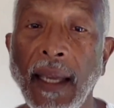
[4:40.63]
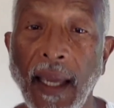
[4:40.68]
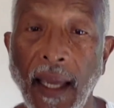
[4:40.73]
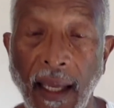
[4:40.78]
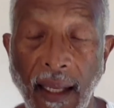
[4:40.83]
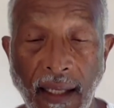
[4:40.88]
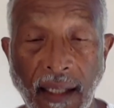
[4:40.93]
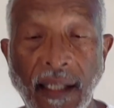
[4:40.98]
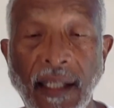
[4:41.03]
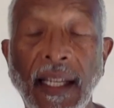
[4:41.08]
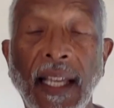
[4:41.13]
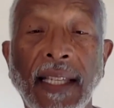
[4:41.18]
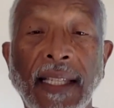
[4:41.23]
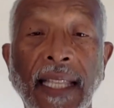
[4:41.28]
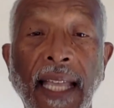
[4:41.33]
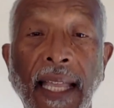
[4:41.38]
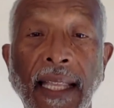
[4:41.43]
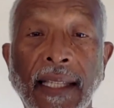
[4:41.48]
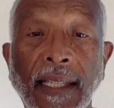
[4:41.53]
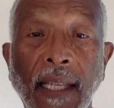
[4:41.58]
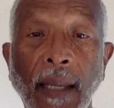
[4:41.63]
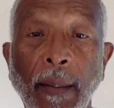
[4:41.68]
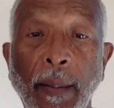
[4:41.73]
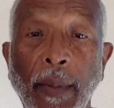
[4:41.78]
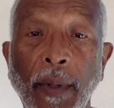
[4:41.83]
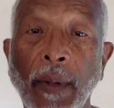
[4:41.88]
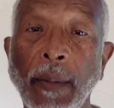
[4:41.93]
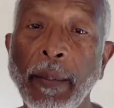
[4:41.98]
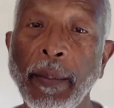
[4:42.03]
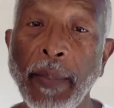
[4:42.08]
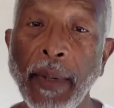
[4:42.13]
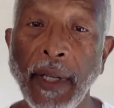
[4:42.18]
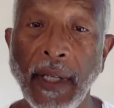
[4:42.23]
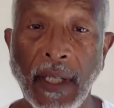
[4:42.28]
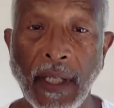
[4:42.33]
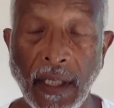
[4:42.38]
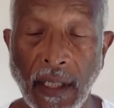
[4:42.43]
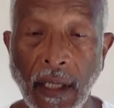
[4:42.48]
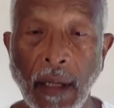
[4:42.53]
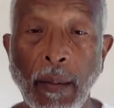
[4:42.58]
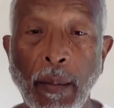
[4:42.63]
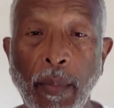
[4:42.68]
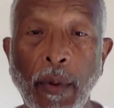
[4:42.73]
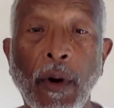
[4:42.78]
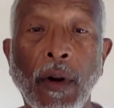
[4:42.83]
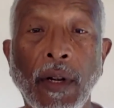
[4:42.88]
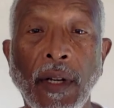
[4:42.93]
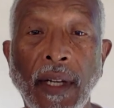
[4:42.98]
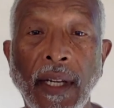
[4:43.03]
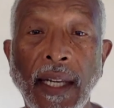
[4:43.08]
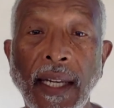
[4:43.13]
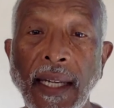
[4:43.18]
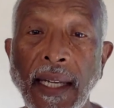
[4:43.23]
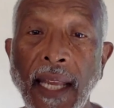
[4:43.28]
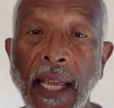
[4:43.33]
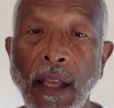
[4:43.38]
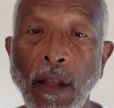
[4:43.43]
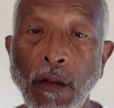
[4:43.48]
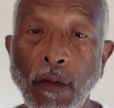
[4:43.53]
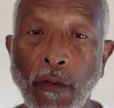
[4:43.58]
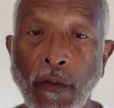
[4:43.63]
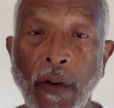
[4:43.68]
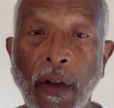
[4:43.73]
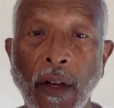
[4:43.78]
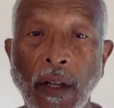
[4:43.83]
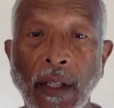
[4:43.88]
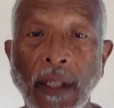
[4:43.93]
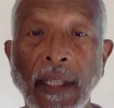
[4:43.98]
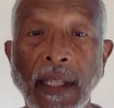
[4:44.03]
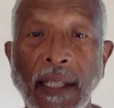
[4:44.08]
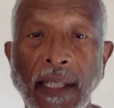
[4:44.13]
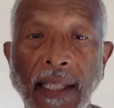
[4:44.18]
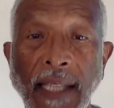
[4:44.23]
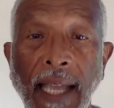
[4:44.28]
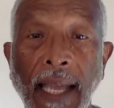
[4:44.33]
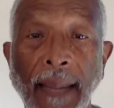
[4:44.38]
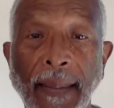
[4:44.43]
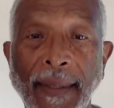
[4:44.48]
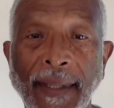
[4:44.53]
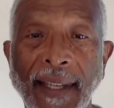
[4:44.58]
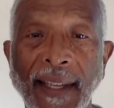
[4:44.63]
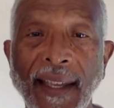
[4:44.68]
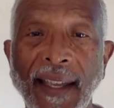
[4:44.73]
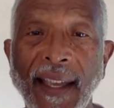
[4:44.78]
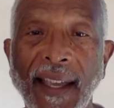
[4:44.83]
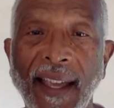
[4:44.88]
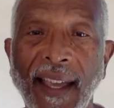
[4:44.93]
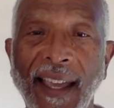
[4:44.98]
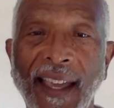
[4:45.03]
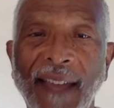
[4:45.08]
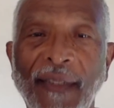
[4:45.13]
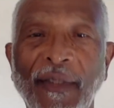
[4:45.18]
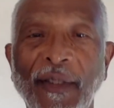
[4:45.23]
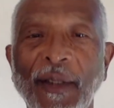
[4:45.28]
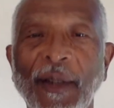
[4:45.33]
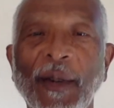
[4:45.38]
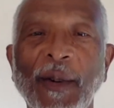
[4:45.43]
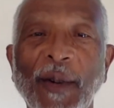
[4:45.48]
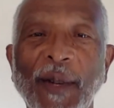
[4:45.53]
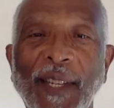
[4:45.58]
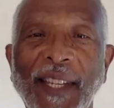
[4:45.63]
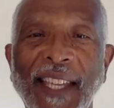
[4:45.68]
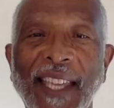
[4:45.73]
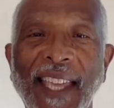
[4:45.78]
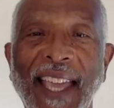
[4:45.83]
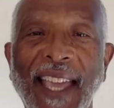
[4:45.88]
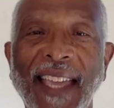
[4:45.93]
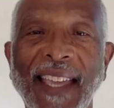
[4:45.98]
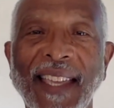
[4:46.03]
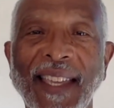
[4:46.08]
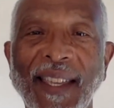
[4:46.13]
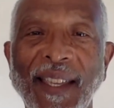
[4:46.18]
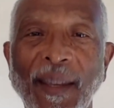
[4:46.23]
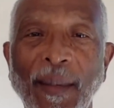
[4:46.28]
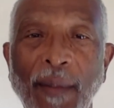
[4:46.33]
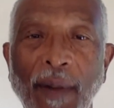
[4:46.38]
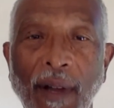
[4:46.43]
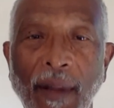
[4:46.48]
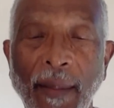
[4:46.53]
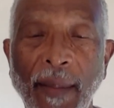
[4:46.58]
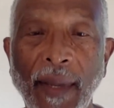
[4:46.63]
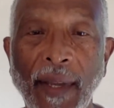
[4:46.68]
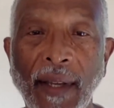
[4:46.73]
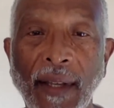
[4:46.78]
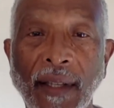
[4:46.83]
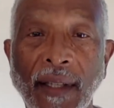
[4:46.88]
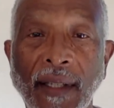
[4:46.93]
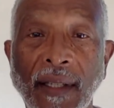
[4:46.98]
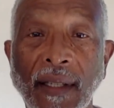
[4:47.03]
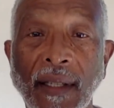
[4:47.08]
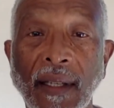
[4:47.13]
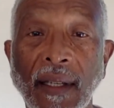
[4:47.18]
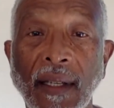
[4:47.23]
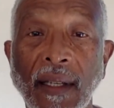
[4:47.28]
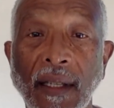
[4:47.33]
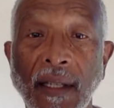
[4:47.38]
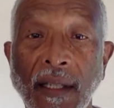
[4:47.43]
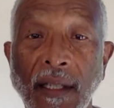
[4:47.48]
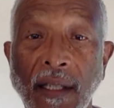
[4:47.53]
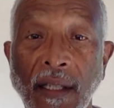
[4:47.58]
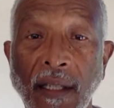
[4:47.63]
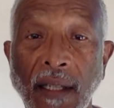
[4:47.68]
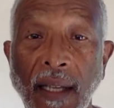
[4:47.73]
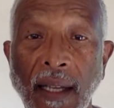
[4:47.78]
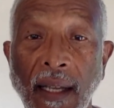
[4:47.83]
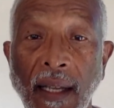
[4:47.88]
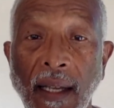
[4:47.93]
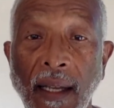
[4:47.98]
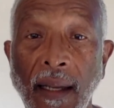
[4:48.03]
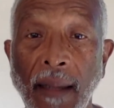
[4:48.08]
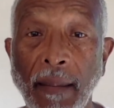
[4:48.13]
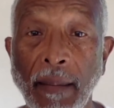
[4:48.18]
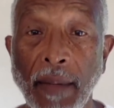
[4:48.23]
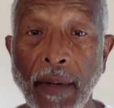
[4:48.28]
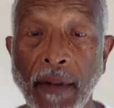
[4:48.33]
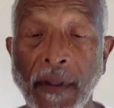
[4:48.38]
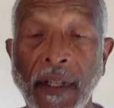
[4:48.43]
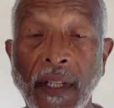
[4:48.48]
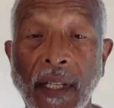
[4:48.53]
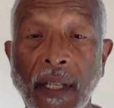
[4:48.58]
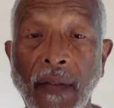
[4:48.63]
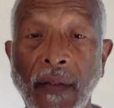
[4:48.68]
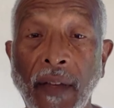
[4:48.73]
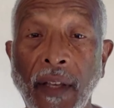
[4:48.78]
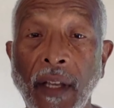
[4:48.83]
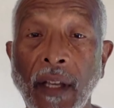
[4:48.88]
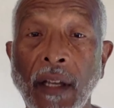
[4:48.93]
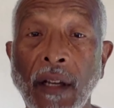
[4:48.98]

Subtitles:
It is just that simple, but it's important that you follow these steps. If you're going to get your Barbados birth certificate